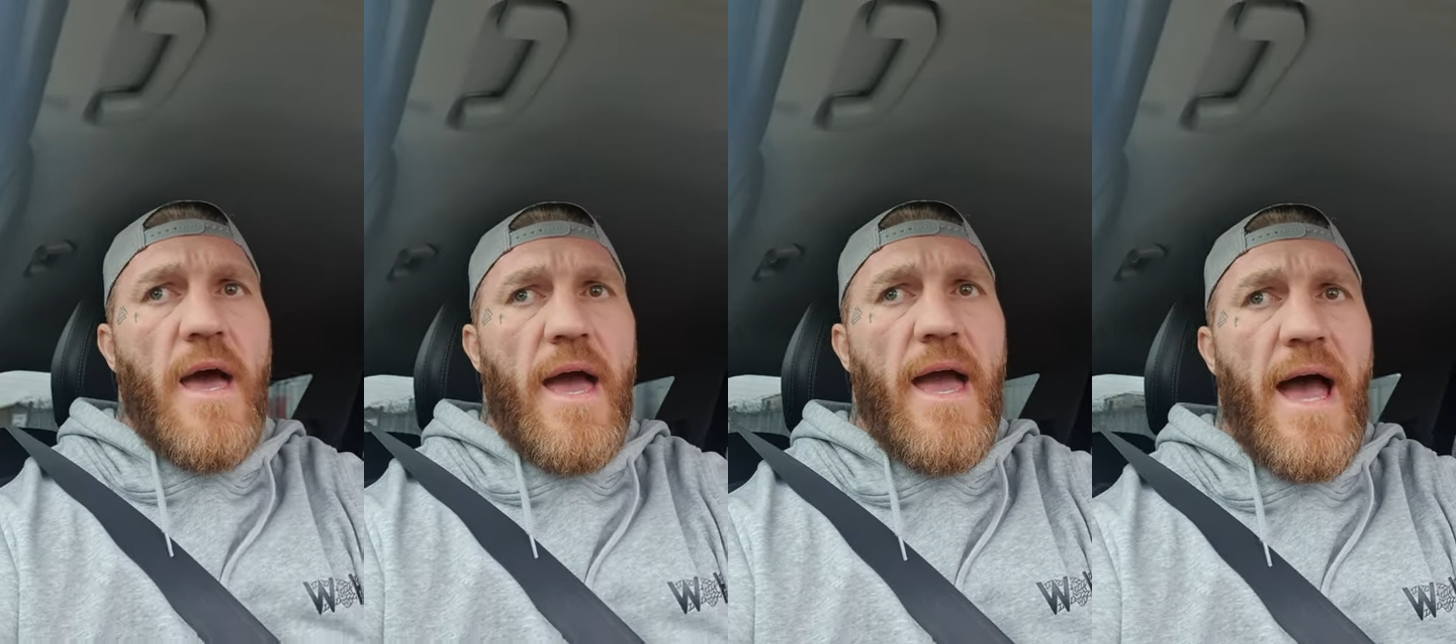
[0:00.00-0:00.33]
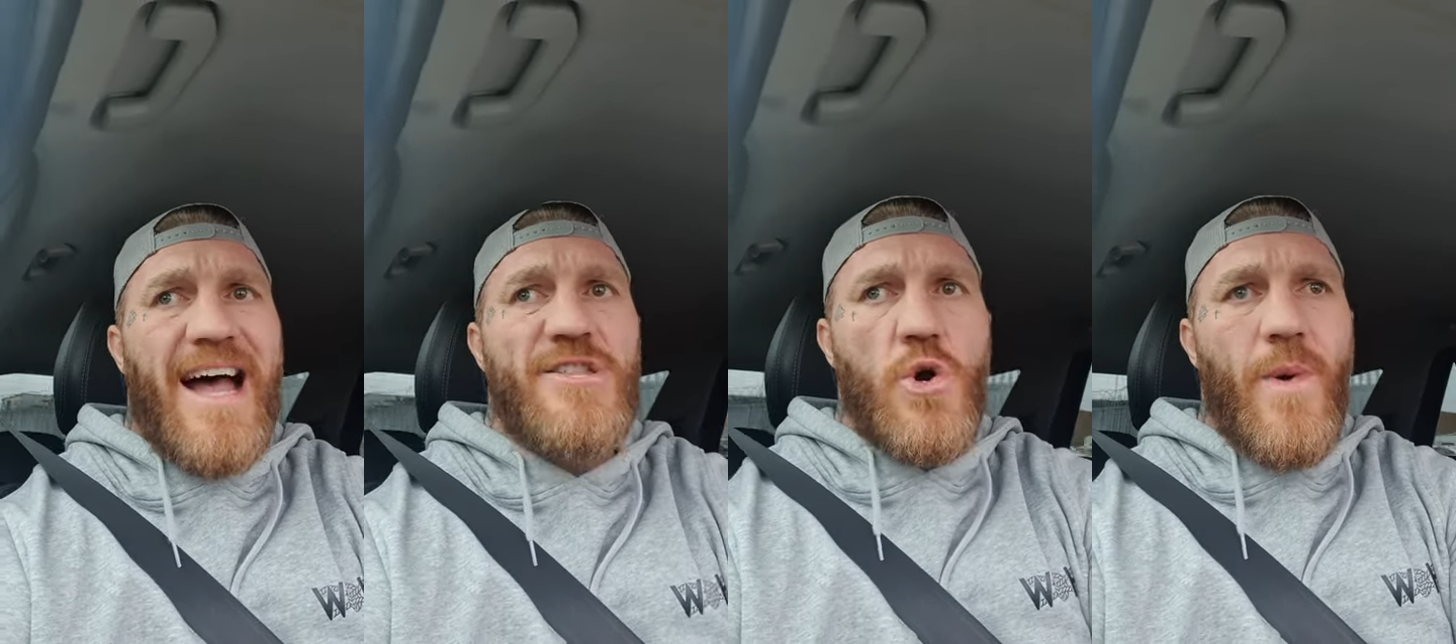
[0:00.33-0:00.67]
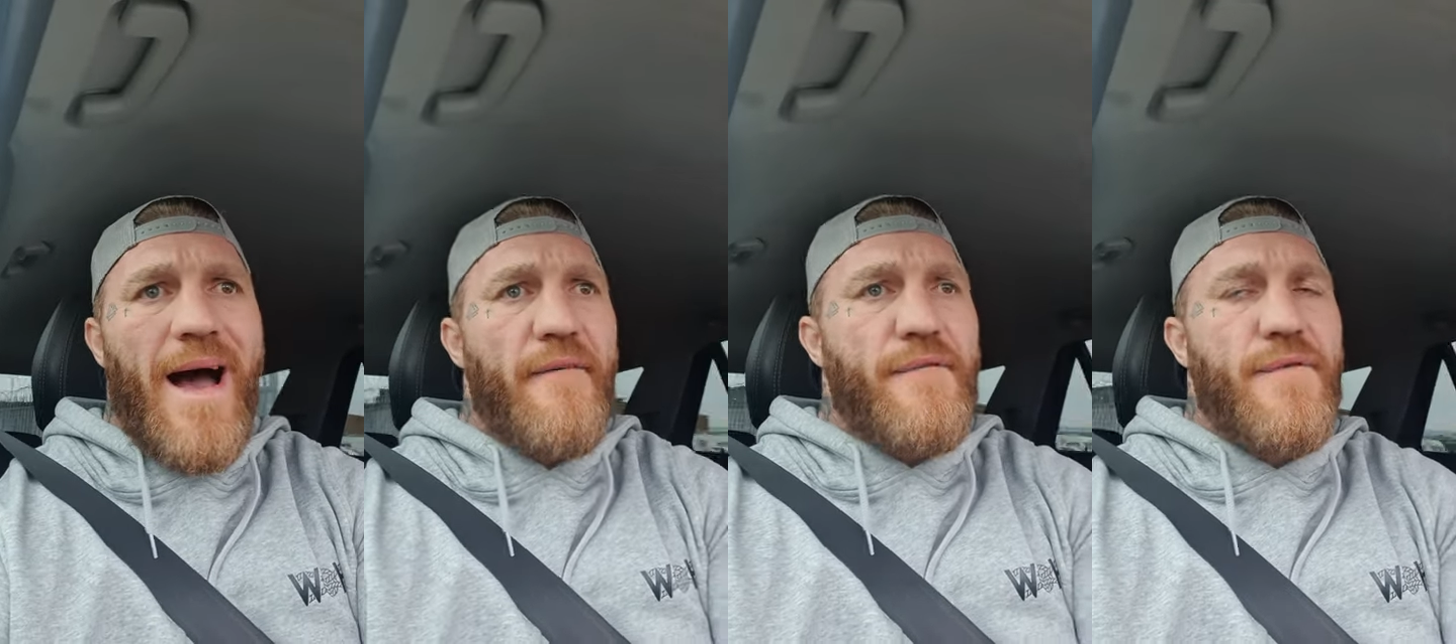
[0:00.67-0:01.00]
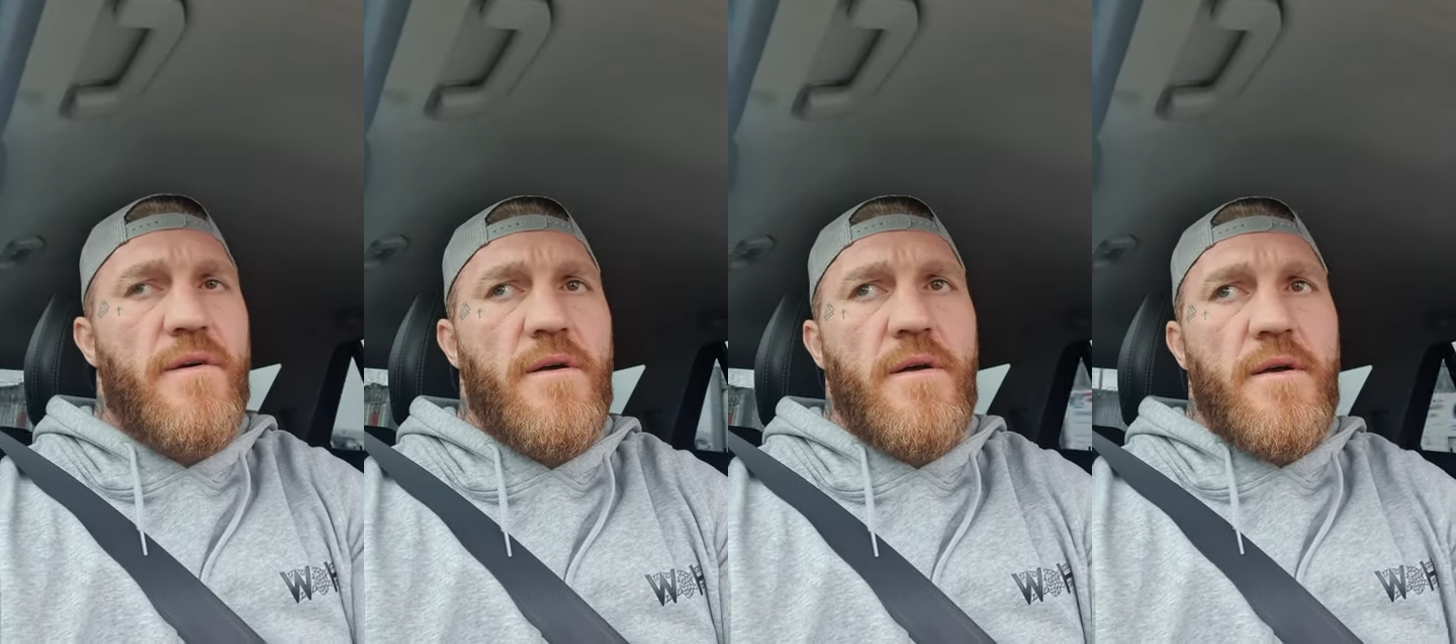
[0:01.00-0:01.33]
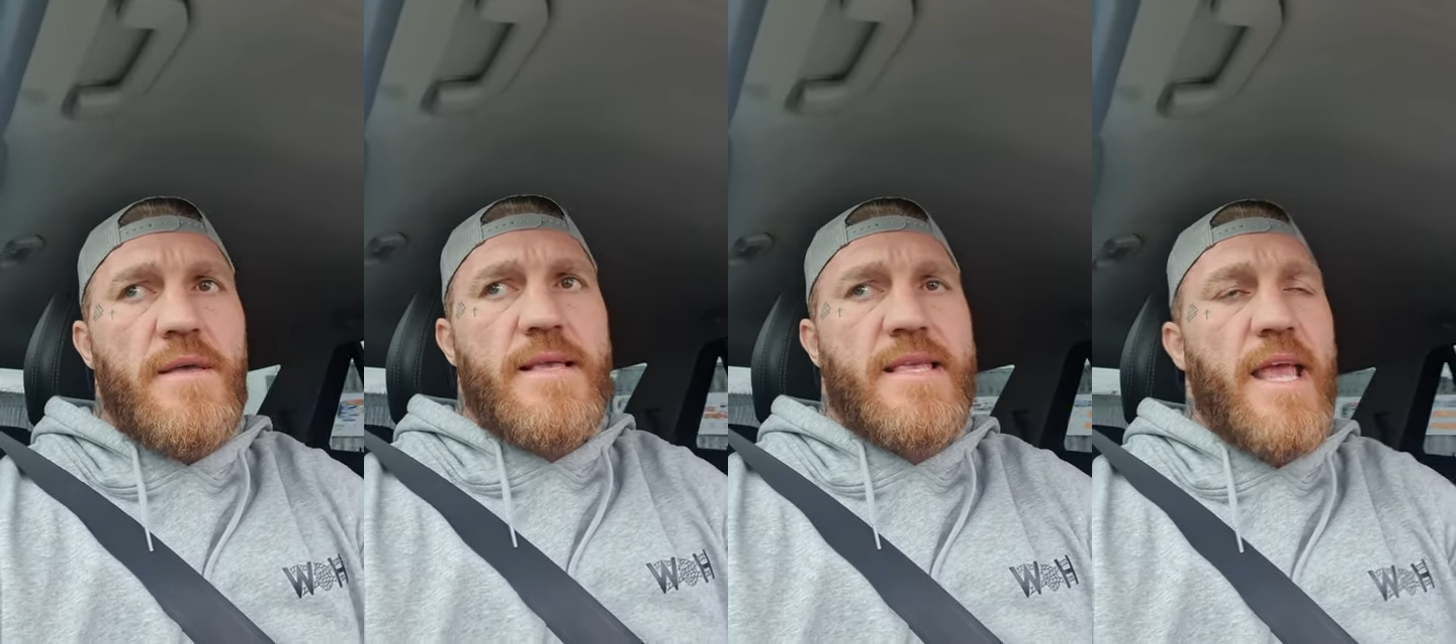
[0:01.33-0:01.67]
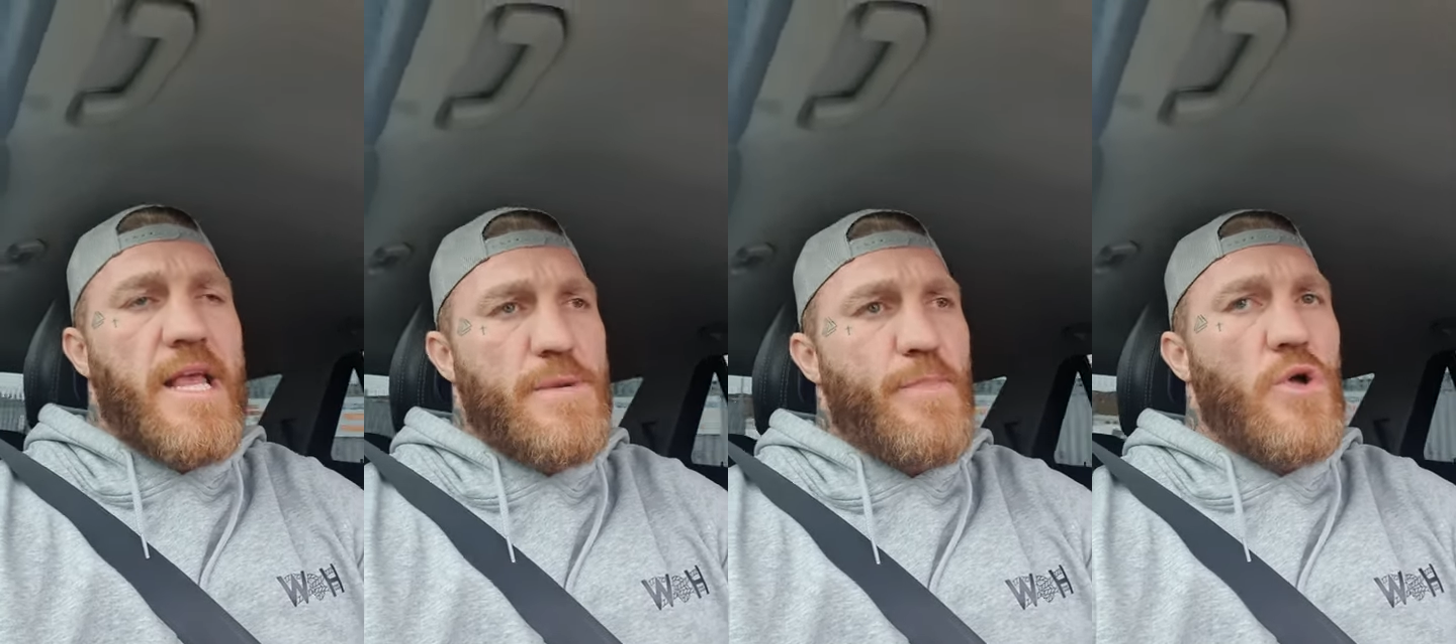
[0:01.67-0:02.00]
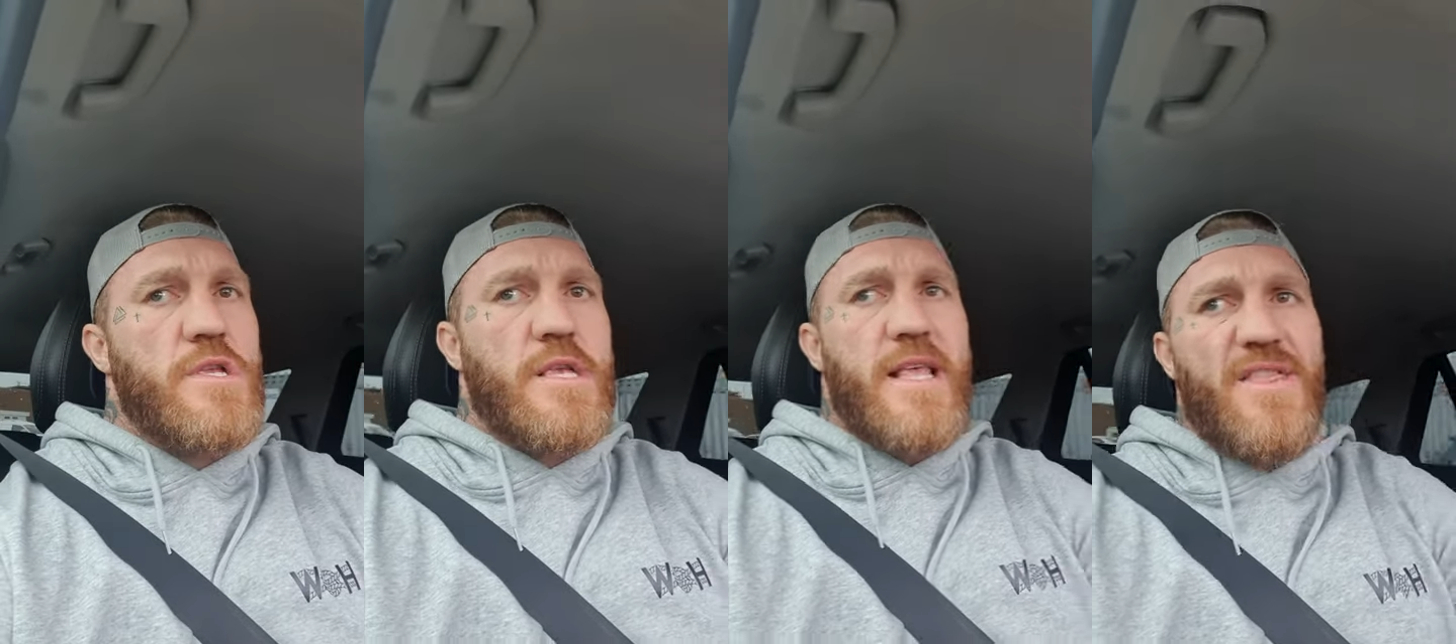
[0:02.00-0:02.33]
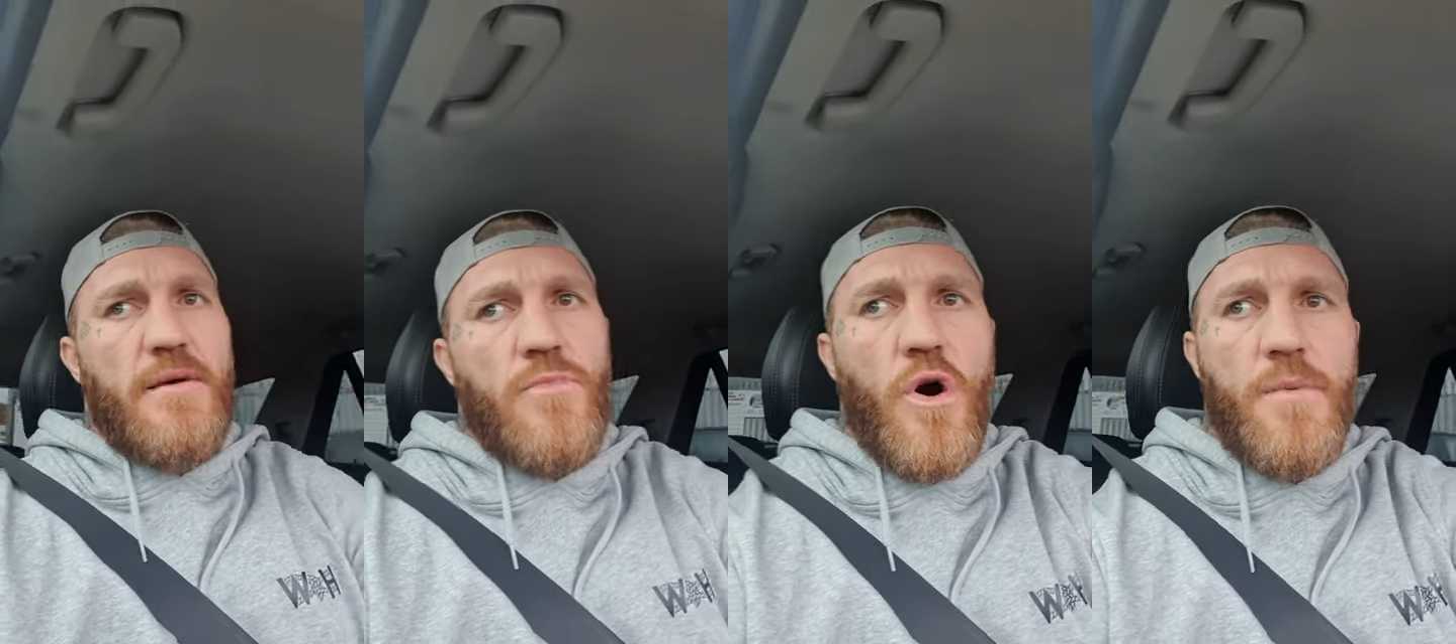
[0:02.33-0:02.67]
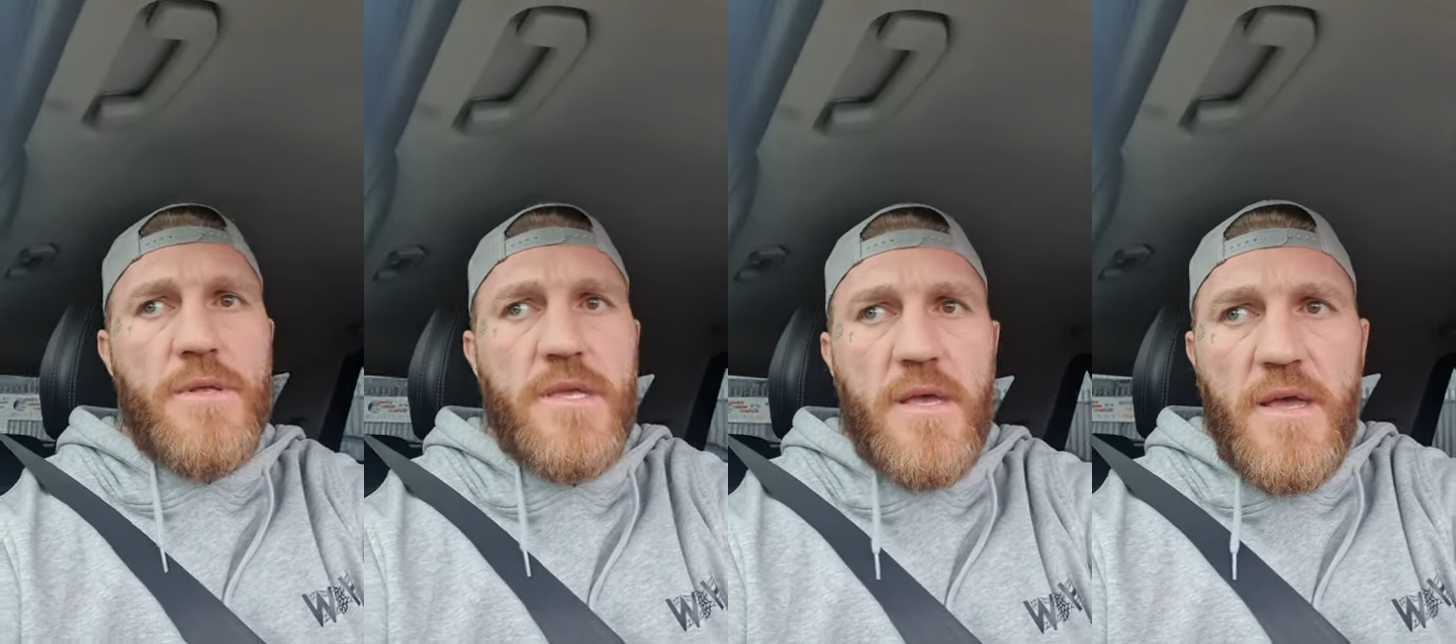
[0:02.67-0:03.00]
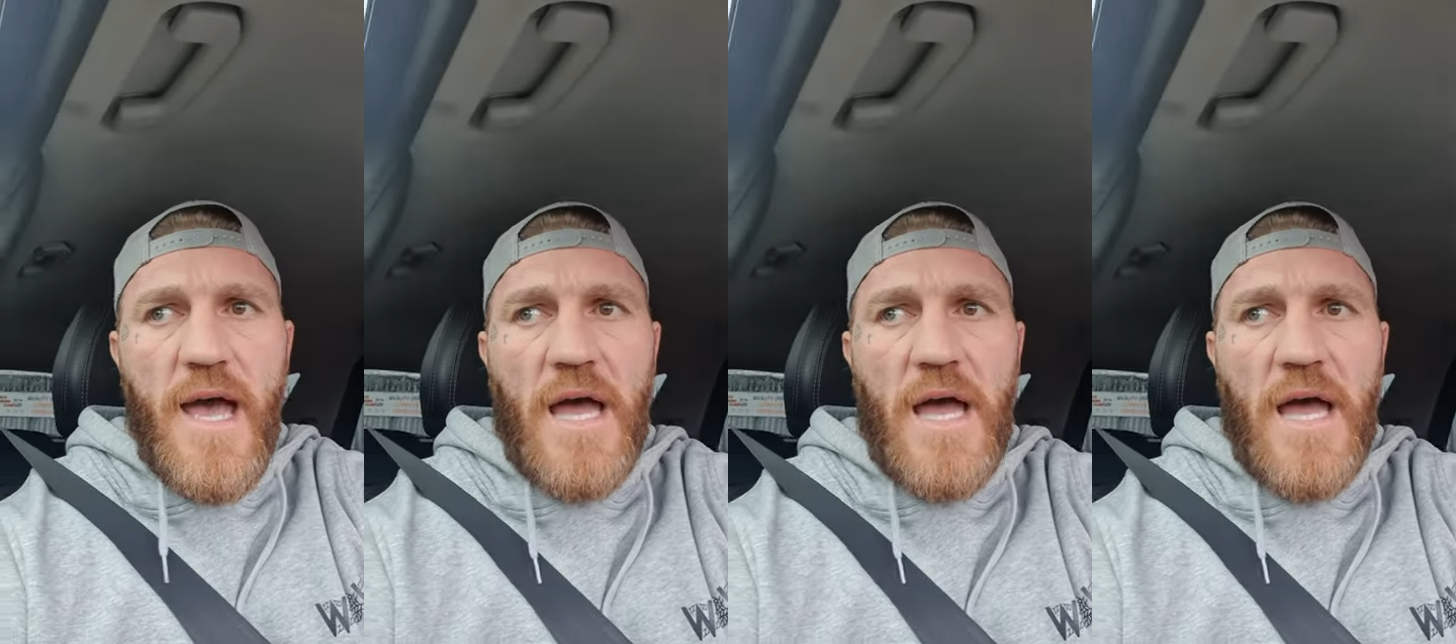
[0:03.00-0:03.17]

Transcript: I do have 6 sponsors at the moment.